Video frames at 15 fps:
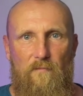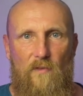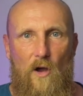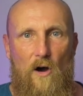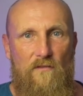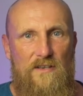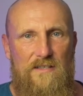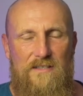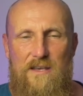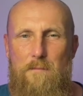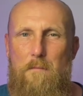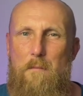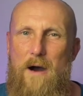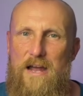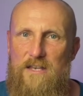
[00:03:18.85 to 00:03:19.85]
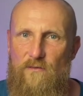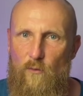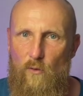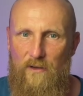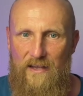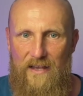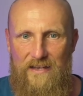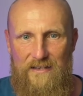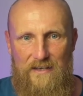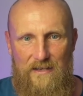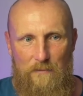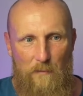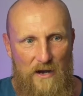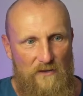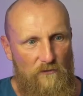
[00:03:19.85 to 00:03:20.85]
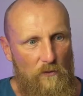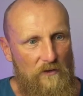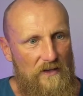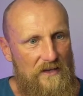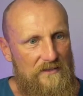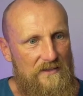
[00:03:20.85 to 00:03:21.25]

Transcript: Obviously, mindfulness